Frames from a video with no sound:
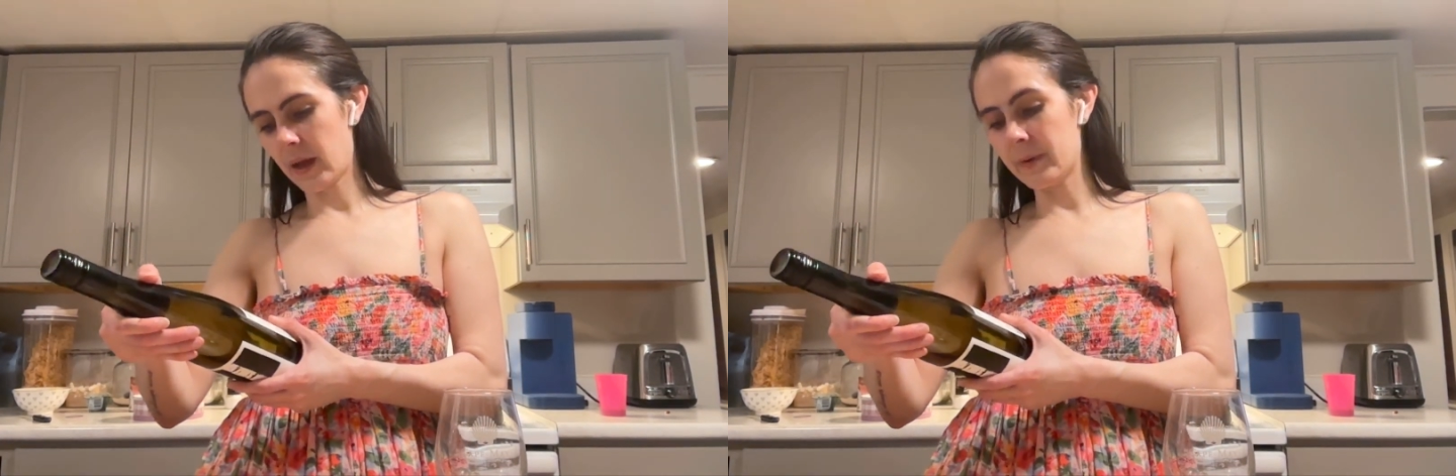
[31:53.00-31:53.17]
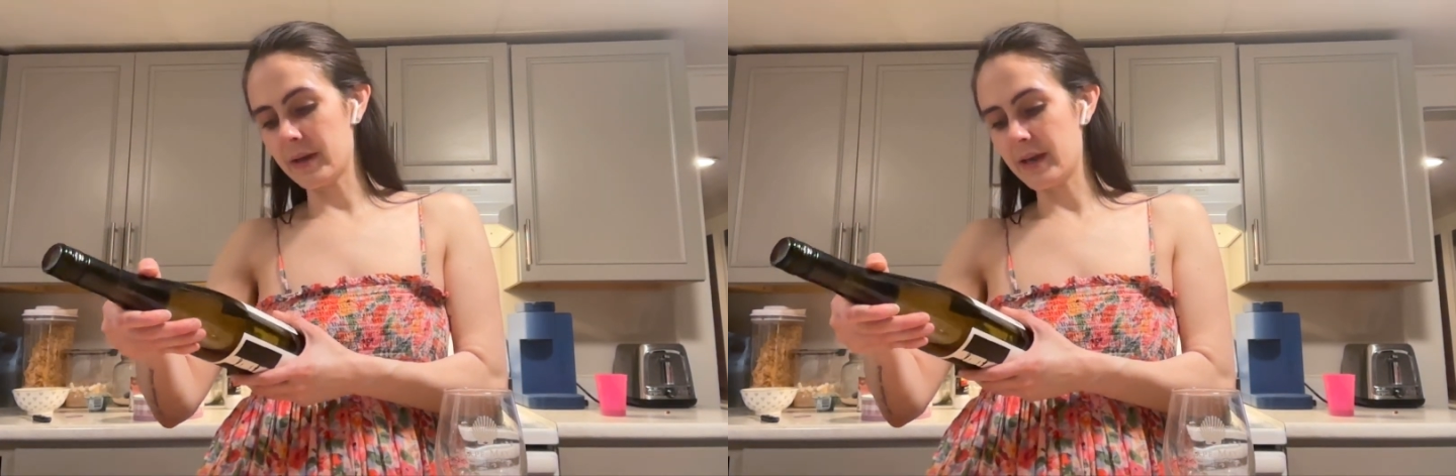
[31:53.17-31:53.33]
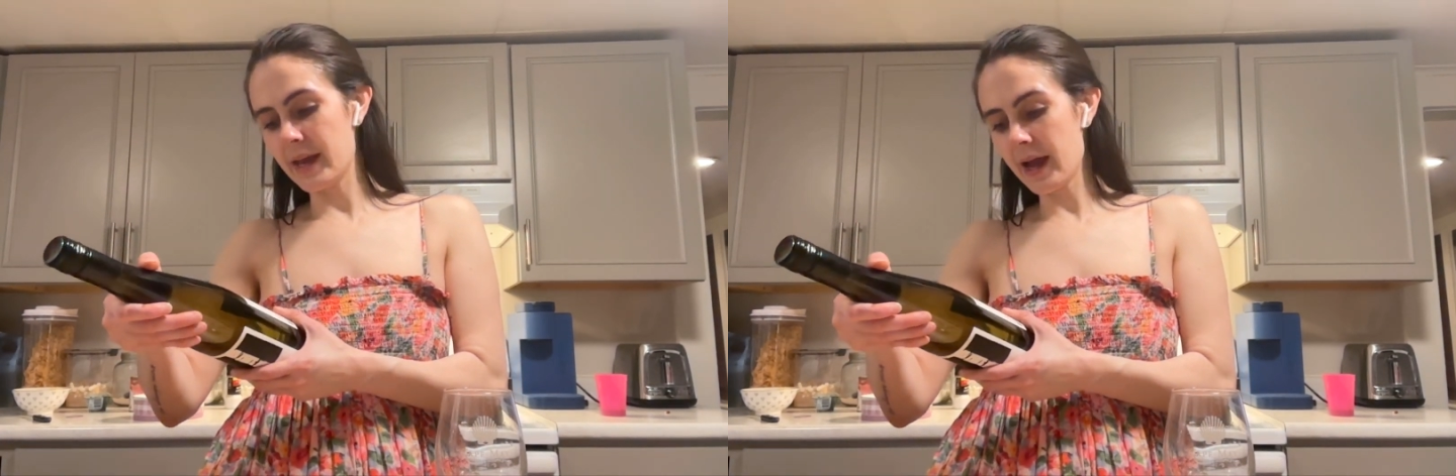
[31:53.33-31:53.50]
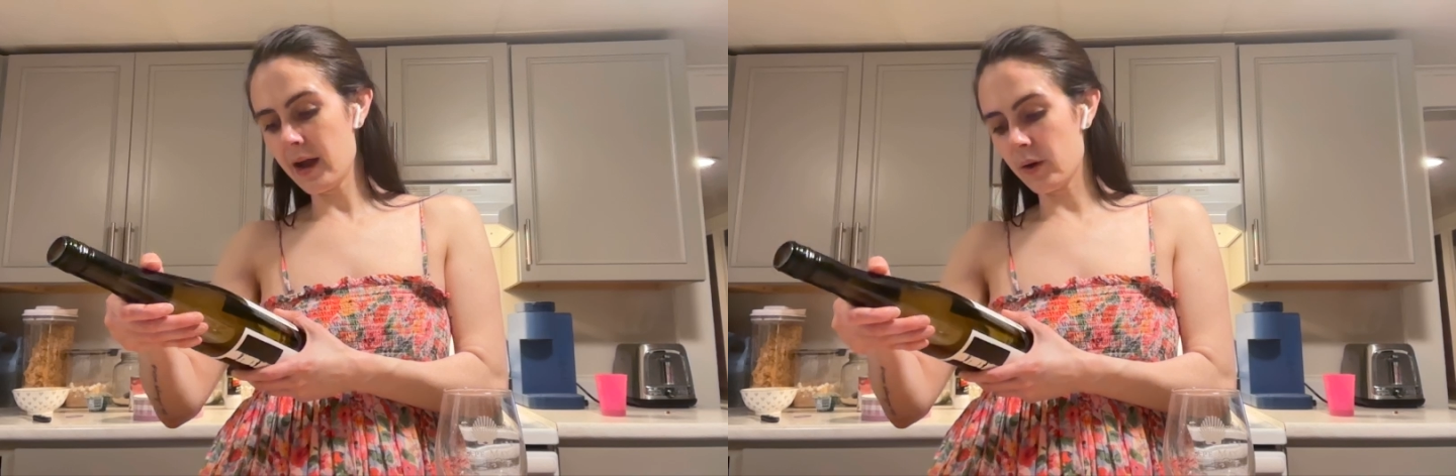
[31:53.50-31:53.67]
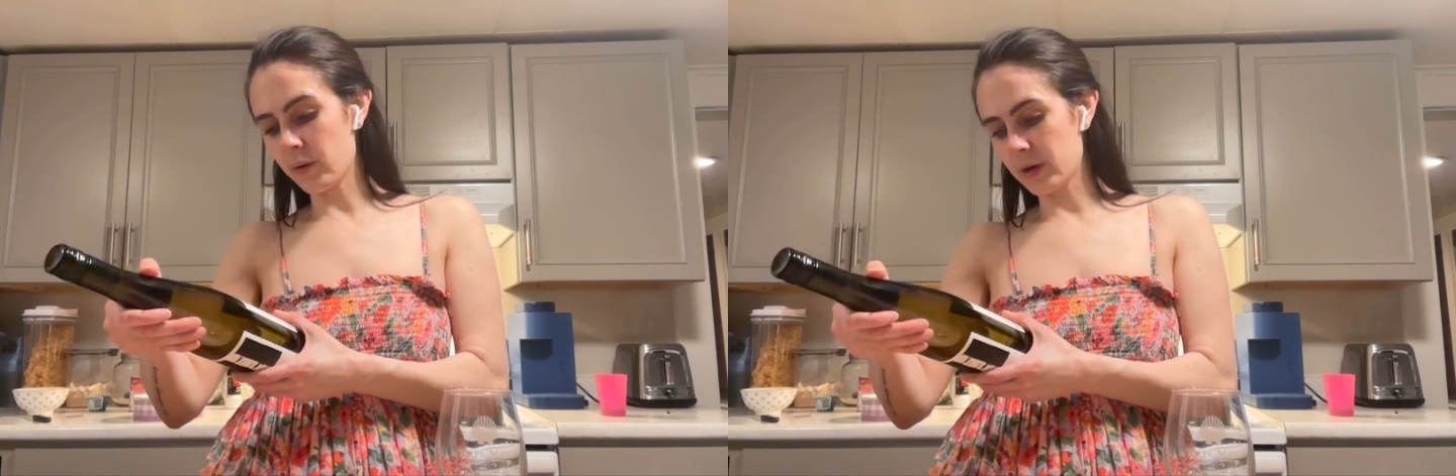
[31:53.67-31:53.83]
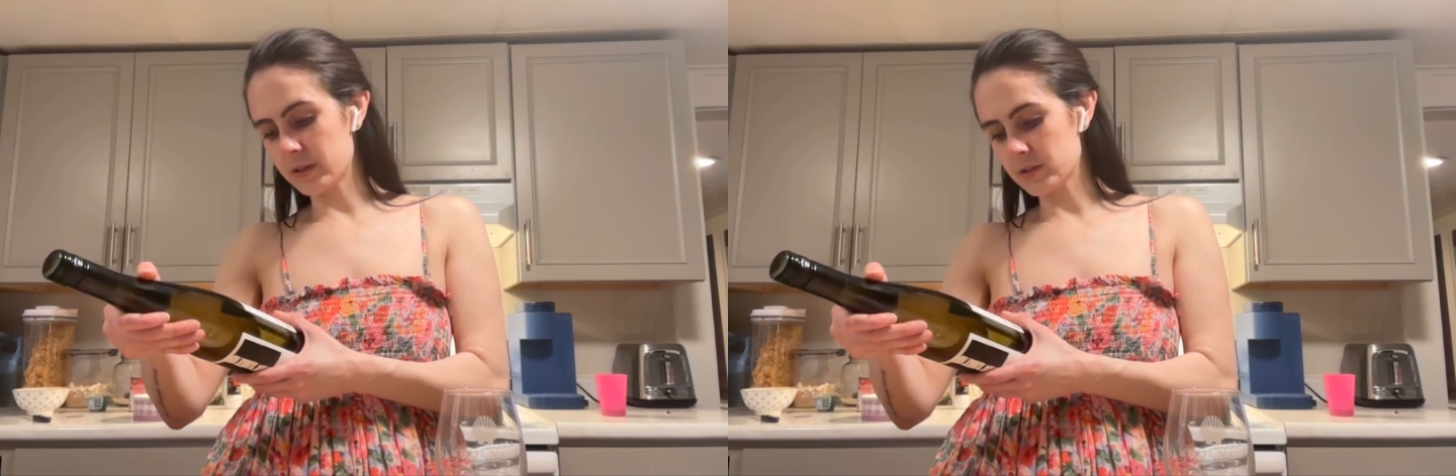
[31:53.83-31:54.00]
I mean
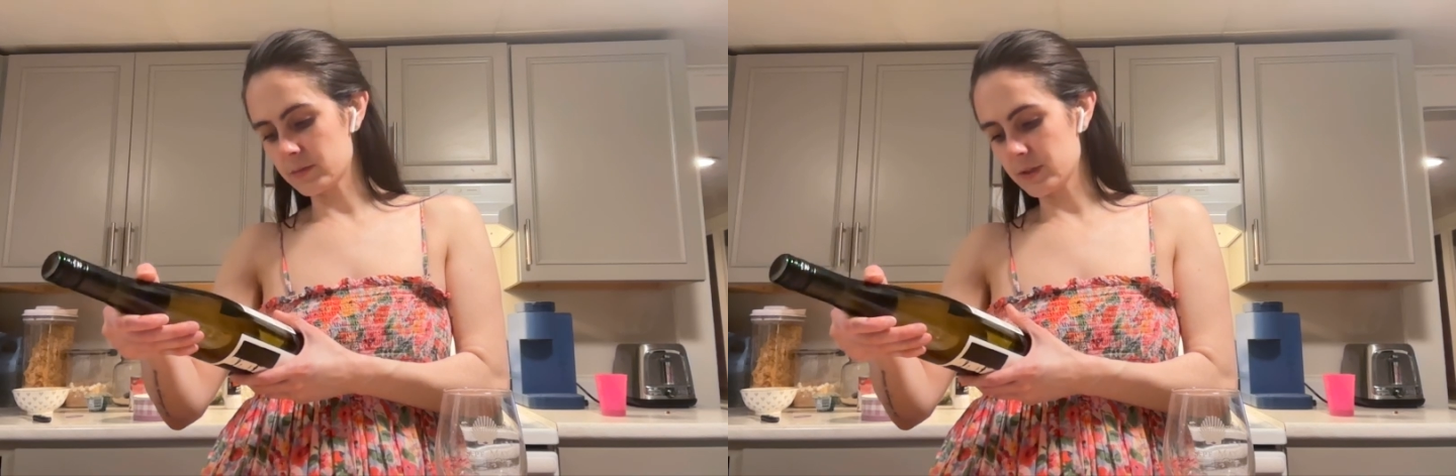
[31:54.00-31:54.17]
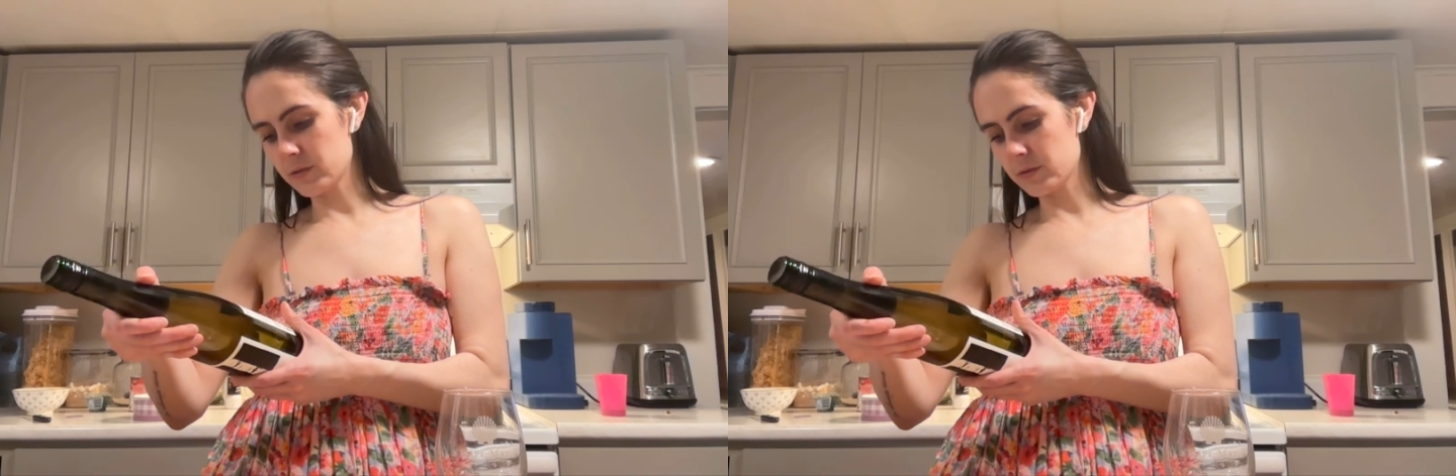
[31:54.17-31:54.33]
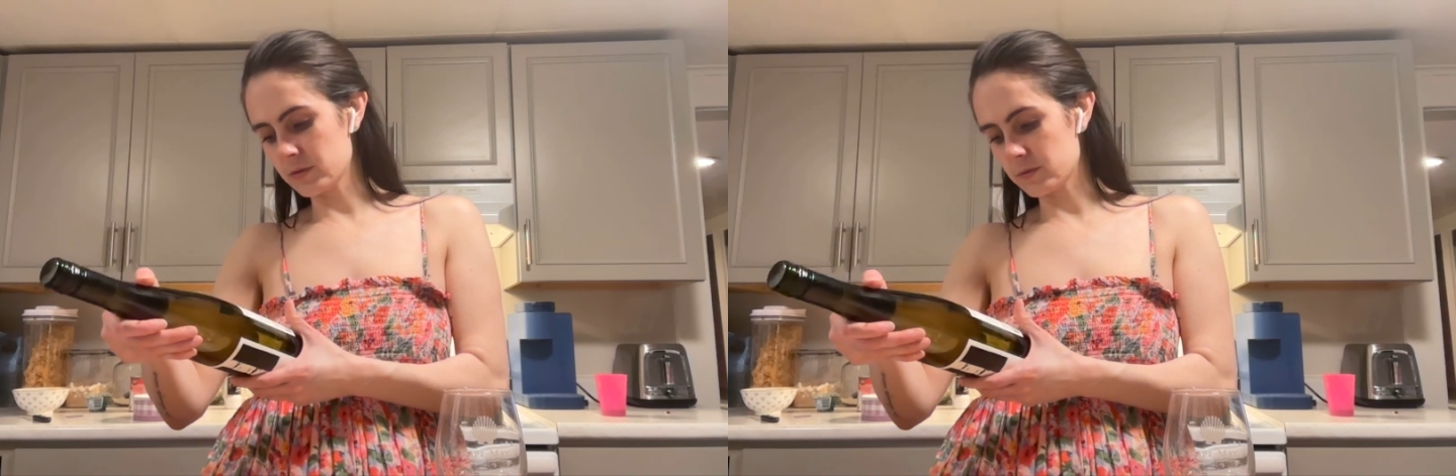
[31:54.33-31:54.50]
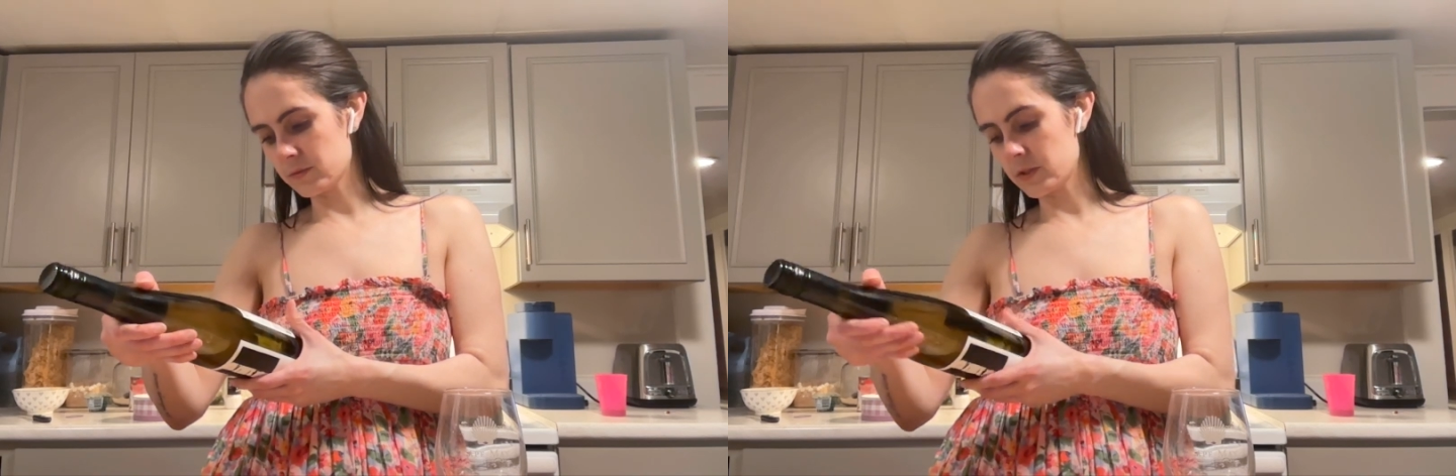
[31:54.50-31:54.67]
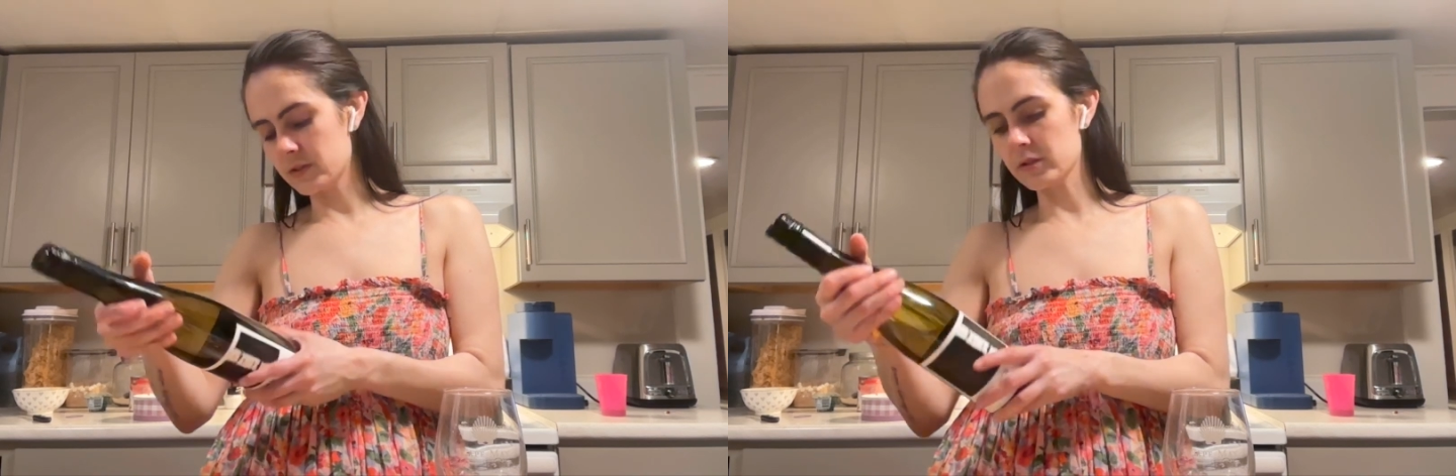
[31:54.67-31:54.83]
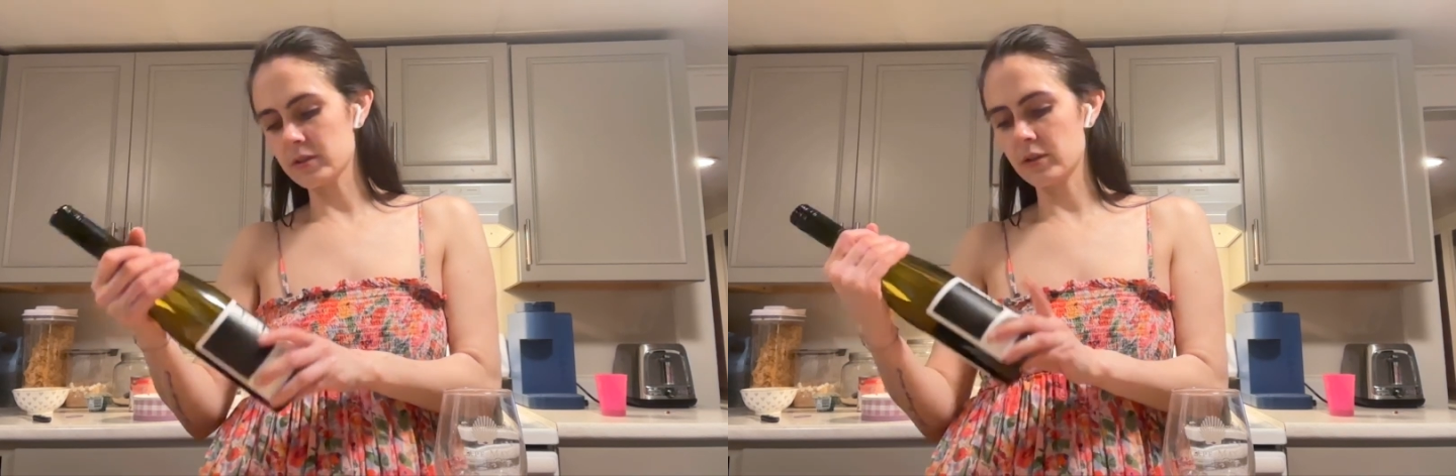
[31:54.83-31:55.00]
now, not so. This
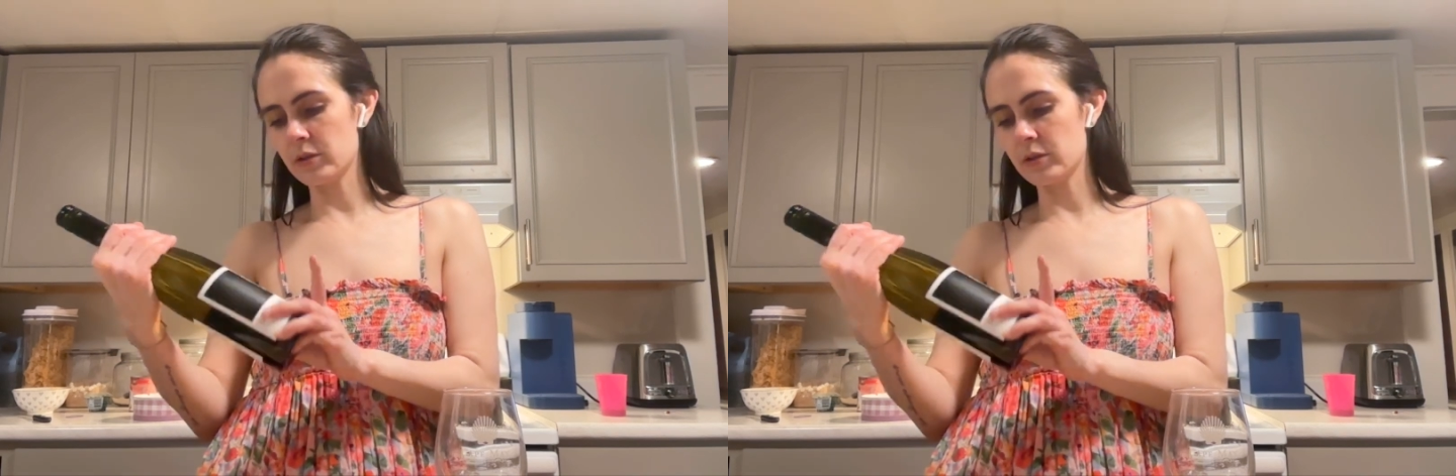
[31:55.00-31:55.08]
is